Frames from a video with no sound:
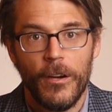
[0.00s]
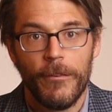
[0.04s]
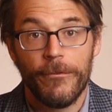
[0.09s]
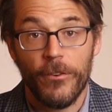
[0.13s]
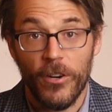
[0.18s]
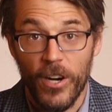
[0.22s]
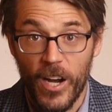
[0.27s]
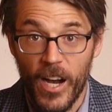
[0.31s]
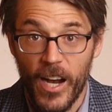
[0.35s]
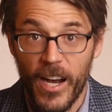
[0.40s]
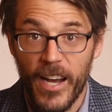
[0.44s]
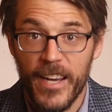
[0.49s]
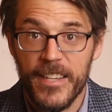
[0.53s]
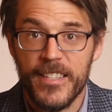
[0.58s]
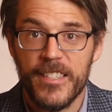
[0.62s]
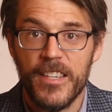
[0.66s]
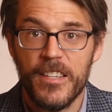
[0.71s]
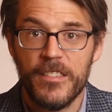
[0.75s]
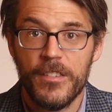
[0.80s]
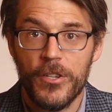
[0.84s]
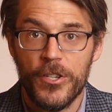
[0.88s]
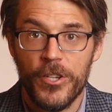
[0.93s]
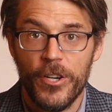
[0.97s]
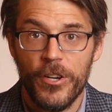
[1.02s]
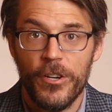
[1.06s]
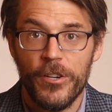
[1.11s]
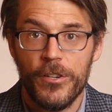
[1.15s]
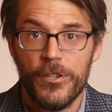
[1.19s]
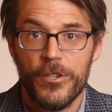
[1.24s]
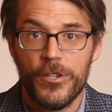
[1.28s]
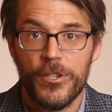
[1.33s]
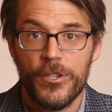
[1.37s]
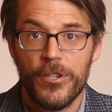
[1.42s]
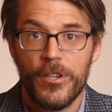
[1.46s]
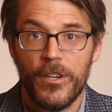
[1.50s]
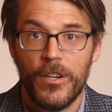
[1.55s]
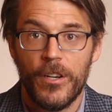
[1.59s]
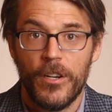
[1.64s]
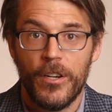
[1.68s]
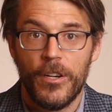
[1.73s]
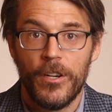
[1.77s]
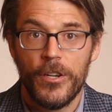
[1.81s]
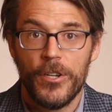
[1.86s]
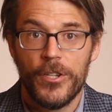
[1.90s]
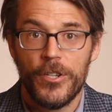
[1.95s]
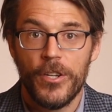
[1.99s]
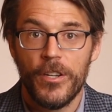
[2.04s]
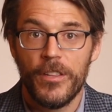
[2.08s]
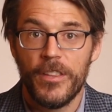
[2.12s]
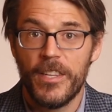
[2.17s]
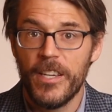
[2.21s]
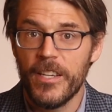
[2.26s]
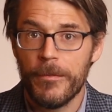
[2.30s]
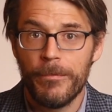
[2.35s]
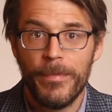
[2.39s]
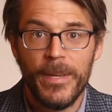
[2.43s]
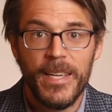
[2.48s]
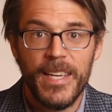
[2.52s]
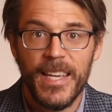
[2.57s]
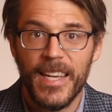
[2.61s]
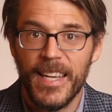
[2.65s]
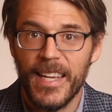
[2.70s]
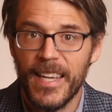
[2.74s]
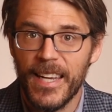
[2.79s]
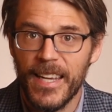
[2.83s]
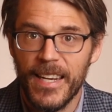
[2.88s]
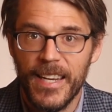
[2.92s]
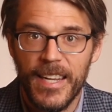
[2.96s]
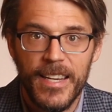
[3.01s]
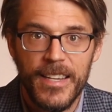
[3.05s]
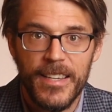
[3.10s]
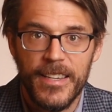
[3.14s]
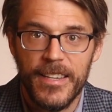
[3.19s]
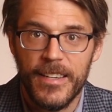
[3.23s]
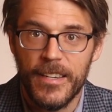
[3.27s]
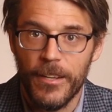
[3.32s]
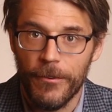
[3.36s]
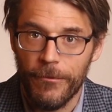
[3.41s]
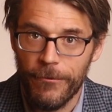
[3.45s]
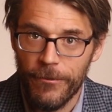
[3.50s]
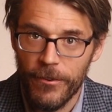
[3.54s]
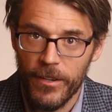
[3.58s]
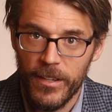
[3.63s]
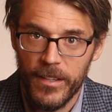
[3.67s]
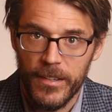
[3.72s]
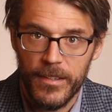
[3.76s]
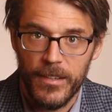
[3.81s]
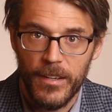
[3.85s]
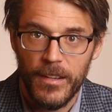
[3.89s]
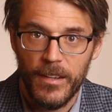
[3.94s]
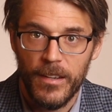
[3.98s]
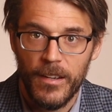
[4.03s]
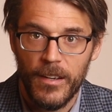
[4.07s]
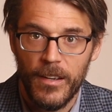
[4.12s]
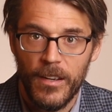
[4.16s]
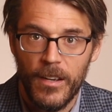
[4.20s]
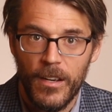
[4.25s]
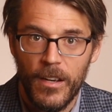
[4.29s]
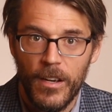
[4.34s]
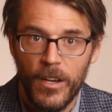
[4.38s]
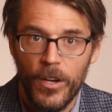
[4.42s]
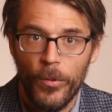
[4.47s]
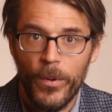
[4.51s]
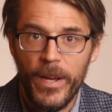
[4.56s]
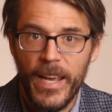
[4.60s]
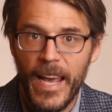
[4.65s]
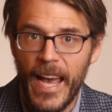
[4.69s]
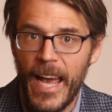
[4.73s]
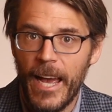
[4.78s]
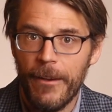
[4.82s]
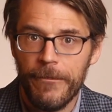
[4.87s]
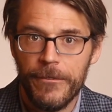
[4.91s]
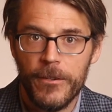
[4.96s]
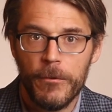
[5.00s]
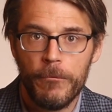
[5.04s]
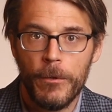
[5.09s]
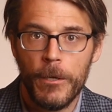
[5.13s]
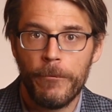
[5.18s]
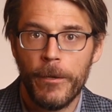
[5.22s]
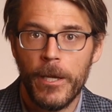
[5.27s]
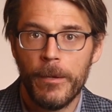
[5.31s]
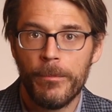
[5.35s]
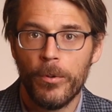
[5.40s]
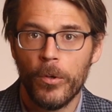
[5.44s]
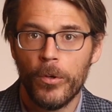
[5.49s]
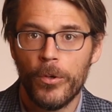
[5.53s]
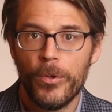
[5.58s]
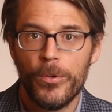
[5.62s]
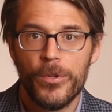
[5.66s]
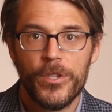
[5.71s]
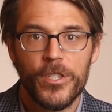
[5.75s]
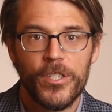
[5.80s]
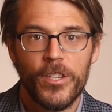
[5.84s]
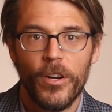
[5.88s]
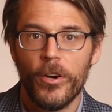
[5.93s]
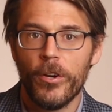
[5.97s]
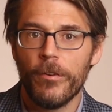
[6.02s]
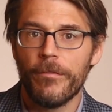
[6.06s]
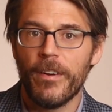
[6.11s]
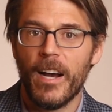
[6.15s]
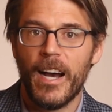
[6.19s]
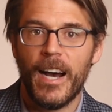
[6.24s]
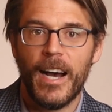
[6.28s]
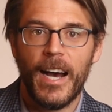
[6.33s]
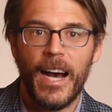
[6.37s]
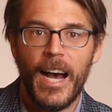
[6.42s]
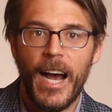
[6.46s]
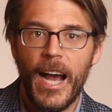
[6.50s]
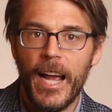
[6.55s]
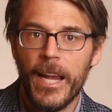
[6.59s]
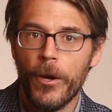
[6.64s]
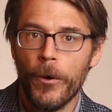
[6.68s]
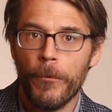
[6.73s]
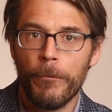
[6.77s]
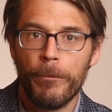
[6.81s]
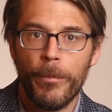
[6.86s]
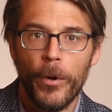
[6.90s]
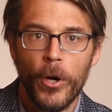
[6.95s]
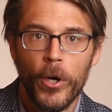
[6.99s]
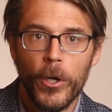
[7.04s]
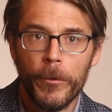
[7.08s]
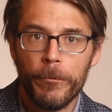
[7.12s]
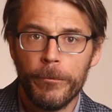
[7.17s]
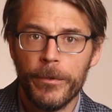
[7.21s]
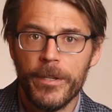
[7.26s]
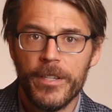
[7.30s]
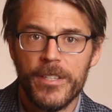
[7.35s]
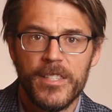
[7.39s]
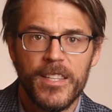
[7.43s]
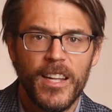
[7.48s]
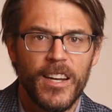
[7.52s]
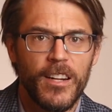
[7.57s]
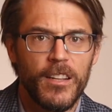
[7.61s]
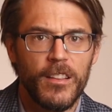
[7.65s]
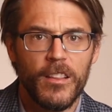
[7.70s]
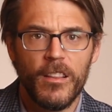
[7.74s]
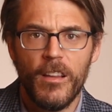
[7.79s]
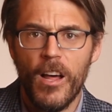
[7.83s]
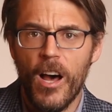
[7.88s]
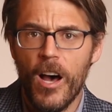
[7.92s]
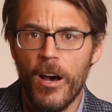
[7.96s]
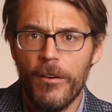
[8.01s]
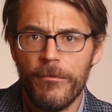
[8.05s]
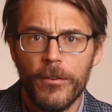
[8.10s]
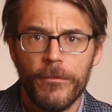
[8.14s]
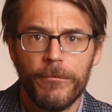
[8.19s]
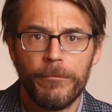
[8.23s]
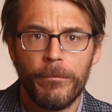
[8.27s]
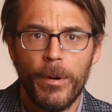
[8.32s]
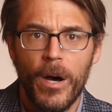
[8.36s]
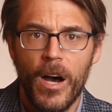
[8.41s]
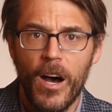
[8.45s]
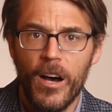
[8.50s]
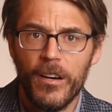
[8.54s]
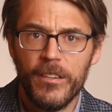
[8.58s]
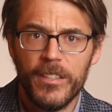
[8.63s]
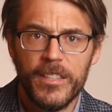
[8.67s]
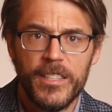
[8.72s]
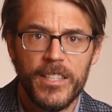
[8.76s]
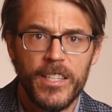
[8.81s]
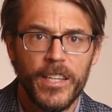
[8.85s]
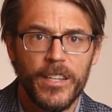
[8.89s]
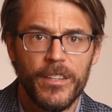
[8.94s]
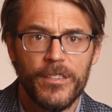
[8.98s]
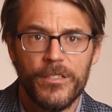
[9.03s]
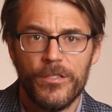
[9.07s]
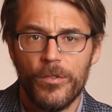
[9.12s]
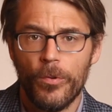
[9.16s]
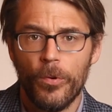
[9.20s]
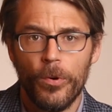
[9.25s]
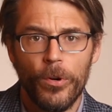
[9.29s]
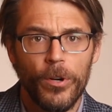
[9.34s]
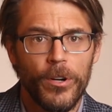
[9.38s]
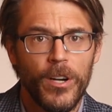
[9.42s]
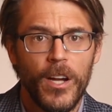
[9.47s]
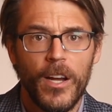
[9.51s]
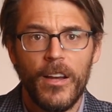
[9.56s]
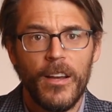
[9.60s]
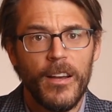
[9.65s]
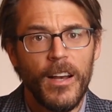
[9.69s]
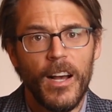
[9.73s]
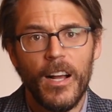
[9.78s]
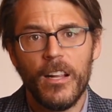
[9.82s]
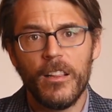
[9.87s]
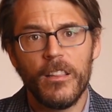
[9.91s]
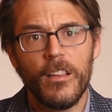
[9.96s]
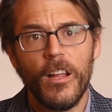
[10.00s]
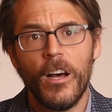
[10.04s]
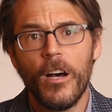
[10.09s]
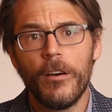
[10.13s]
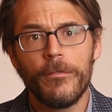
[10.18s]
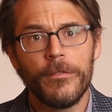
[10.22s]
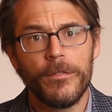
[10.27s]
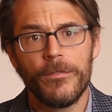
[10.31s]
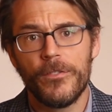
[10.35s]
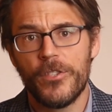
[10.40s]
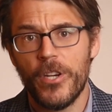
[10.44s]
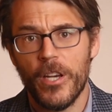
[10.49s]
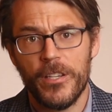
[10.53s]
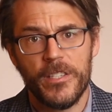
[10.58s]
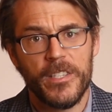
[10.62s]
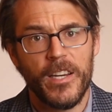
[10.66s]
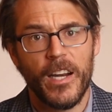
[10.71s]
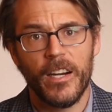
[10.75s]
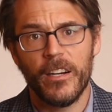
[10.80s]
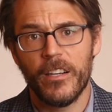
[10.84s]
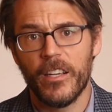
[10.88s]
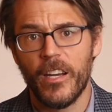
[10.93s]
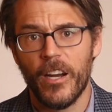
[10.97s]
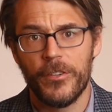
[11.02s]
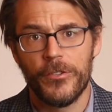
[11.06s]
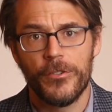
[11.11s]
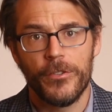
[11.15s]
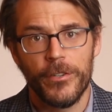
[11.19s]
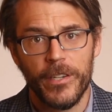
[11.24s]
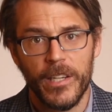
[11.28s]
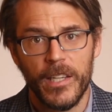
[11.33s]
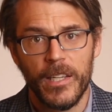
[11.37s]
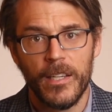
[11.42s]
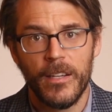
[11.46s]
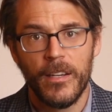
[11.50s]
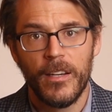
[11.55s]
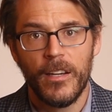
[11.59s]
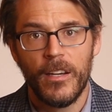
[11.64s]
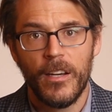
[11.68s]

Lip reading: For us as a church, should this be any different? We have to be people who serve a higher purpose than a love of politics or a love of just our country.